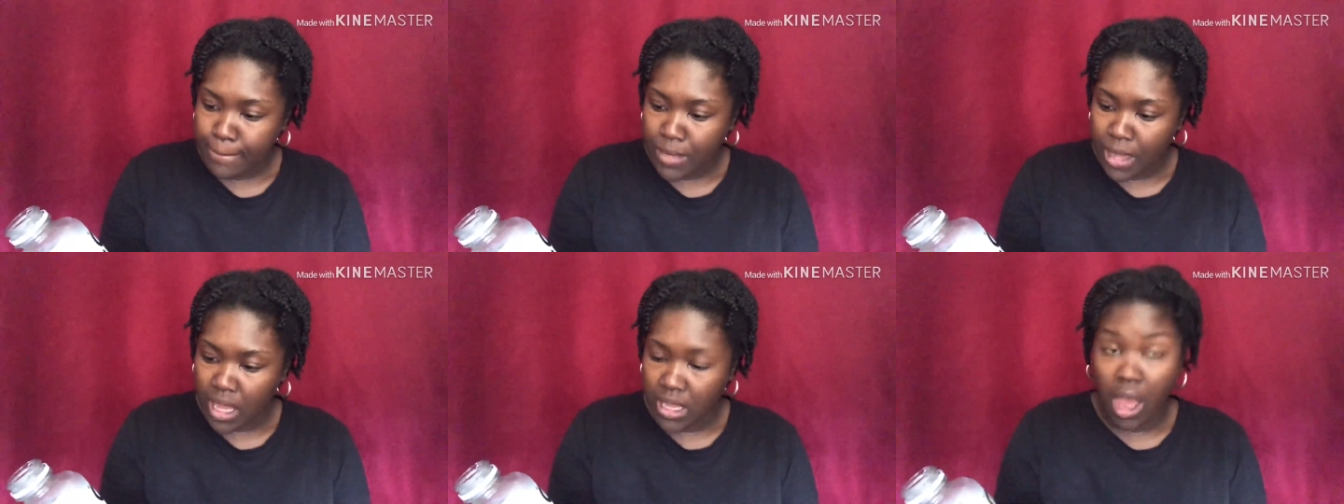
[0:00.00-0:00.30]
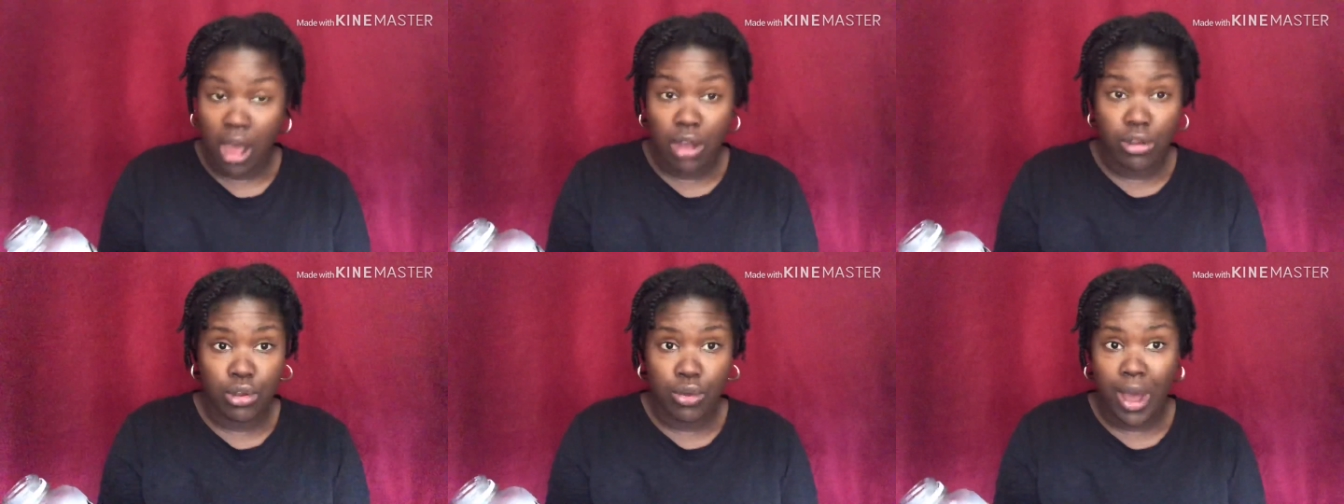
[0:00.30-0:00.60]

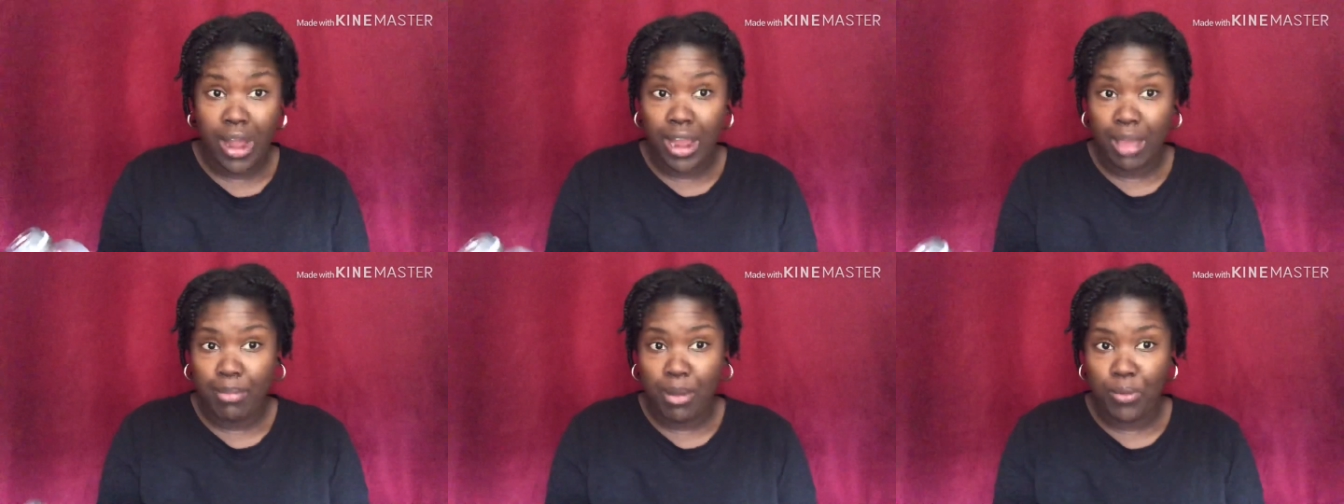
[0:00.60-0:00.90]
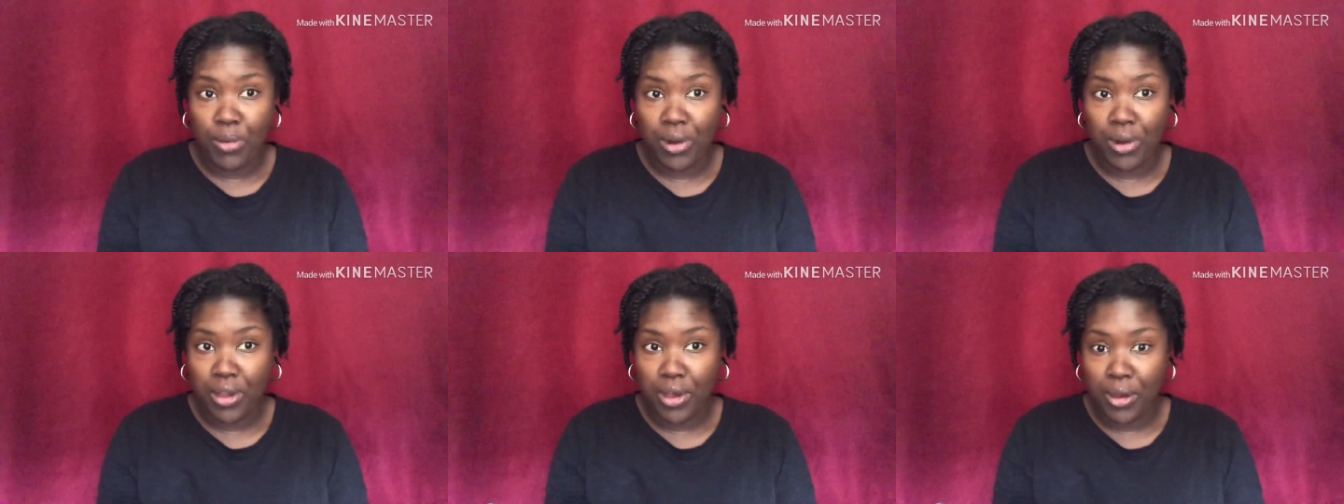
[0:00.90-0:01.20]
Y'all know I like my
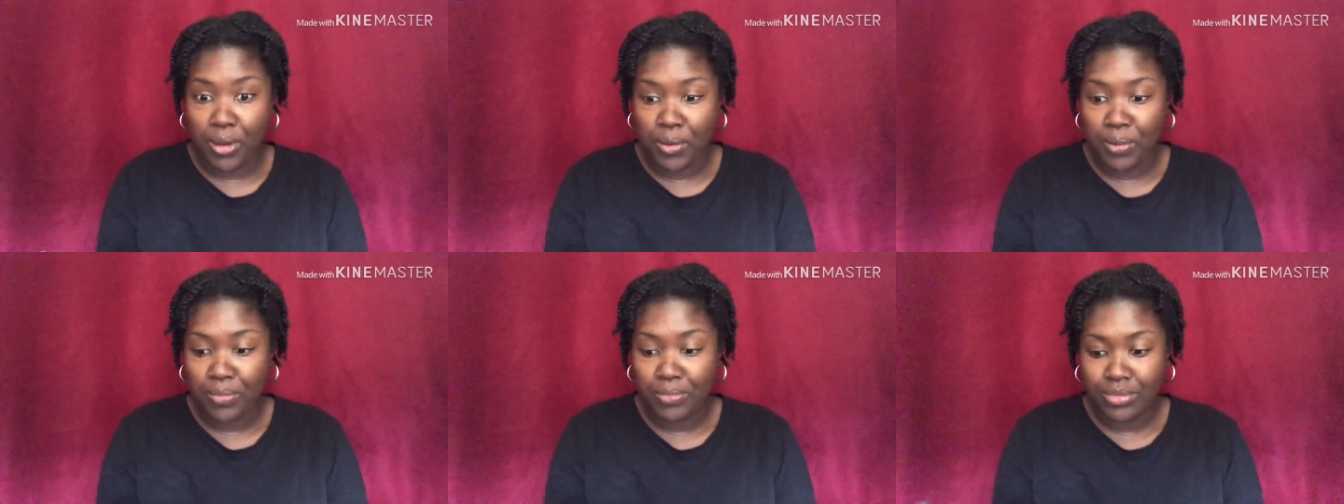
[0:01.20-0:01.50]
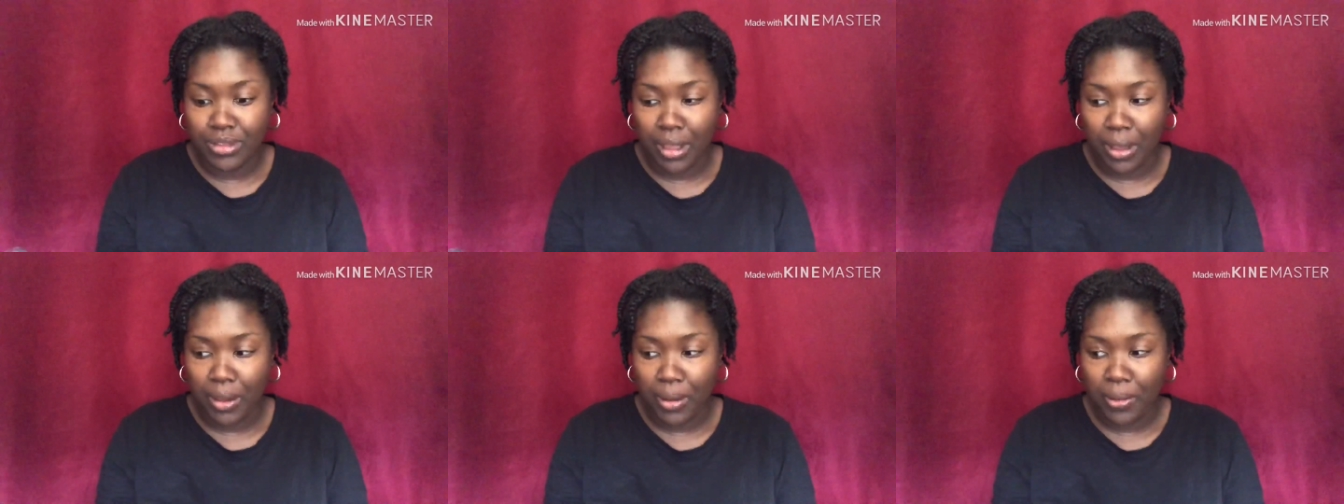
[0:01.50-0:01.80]
water cold,
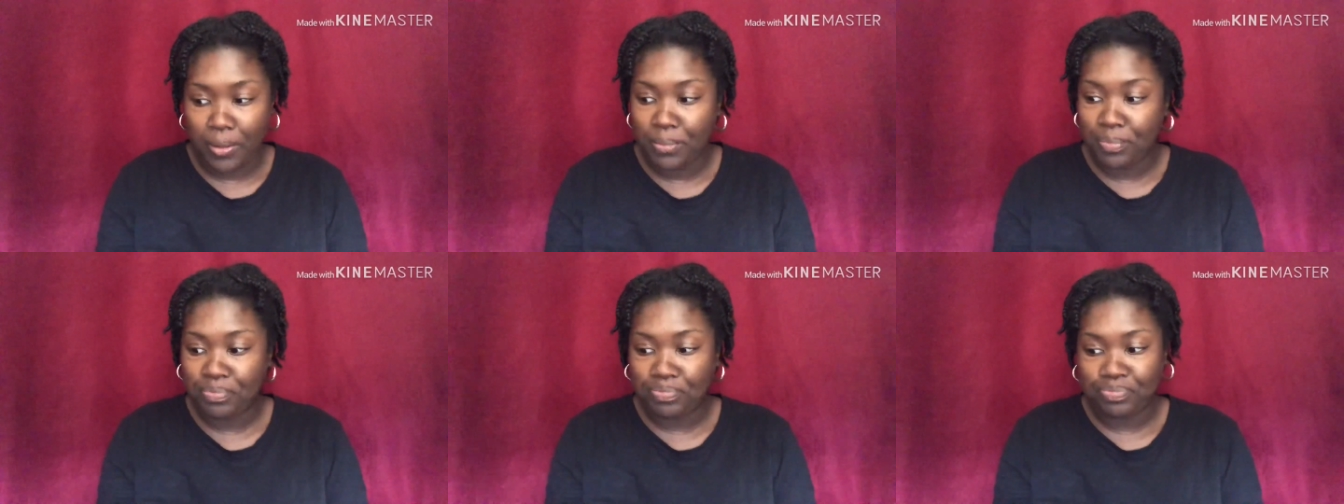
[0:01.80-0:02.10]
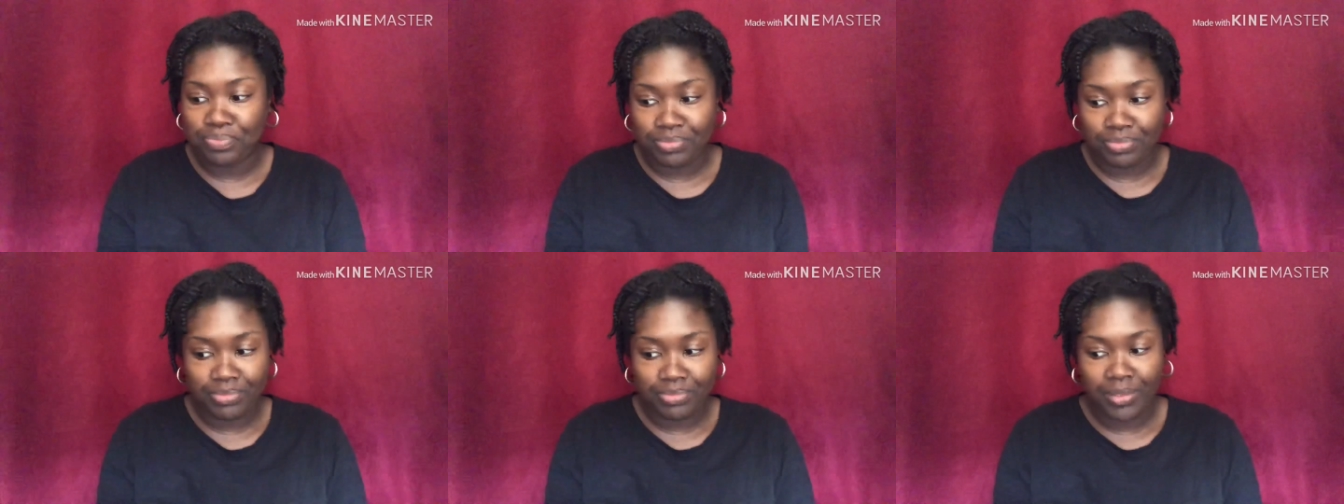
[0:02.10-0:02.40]
so
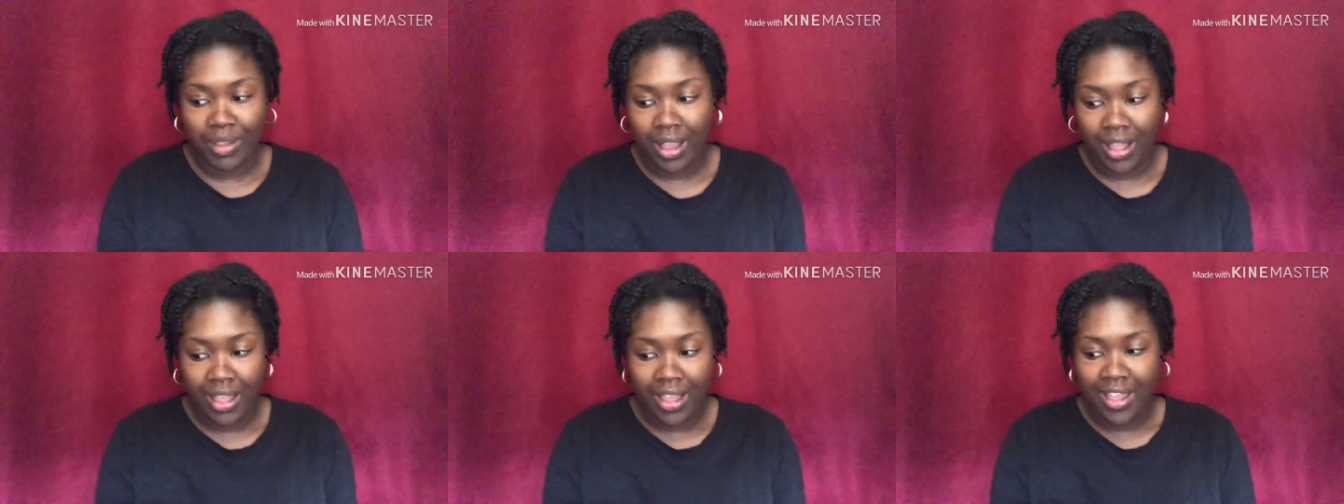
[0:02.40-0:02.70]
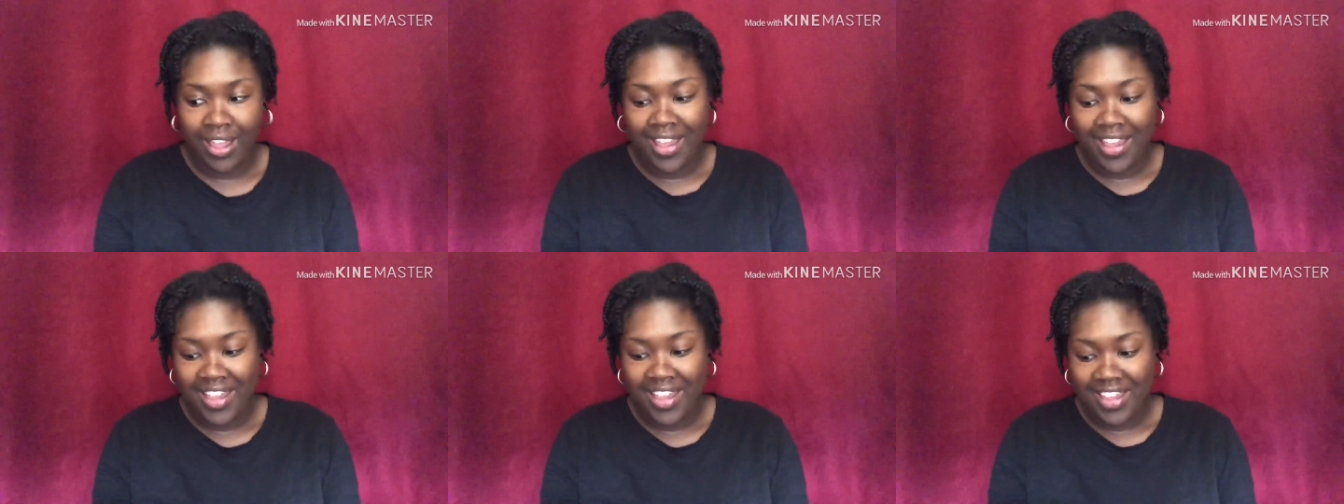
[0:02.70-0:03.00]

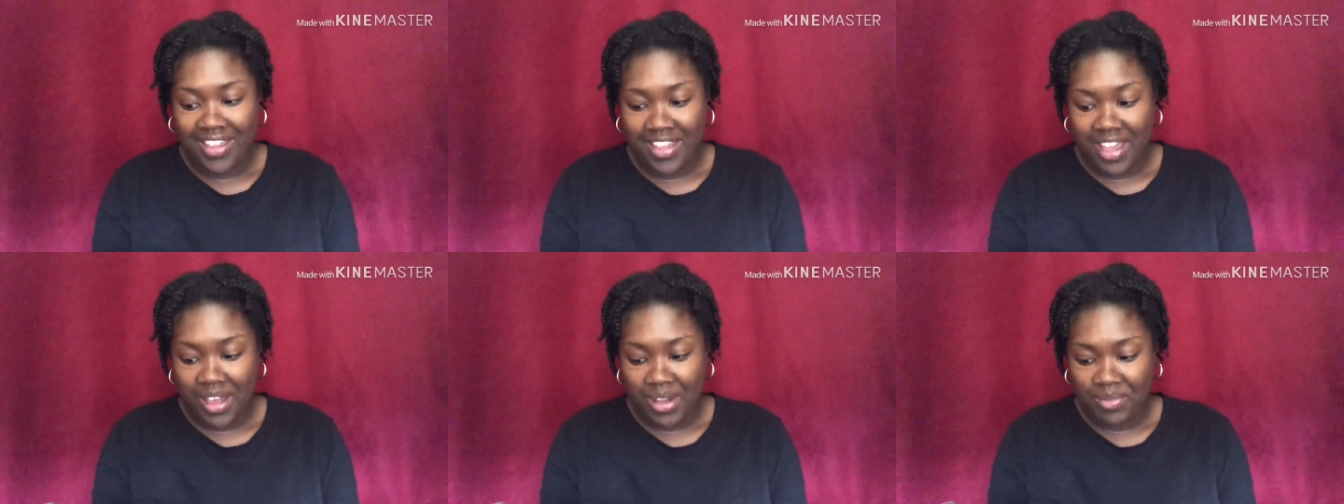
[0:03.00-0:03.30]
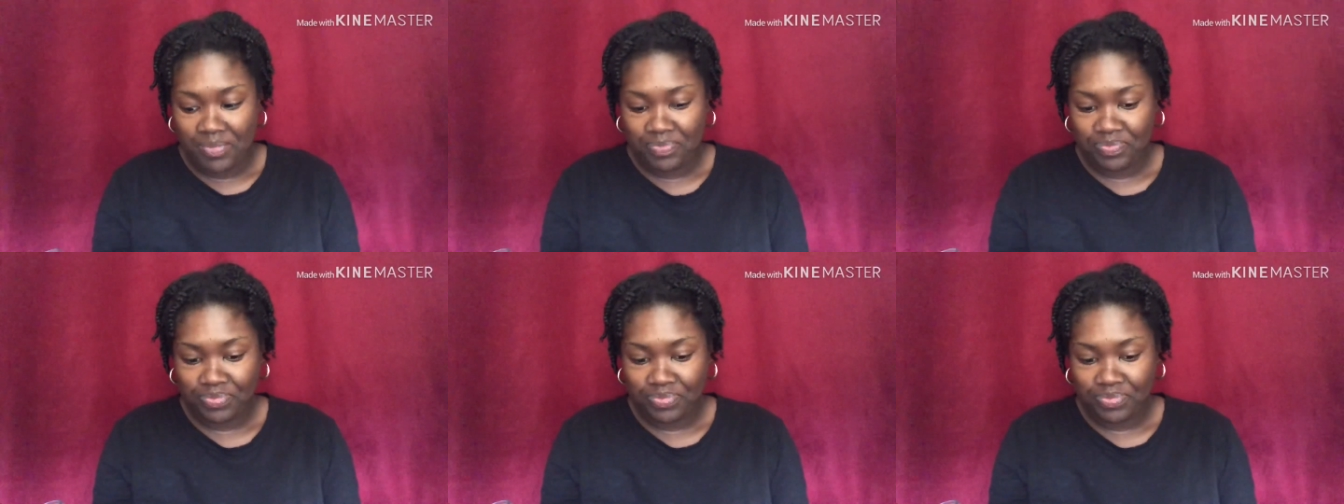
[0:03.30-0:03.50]
yeah.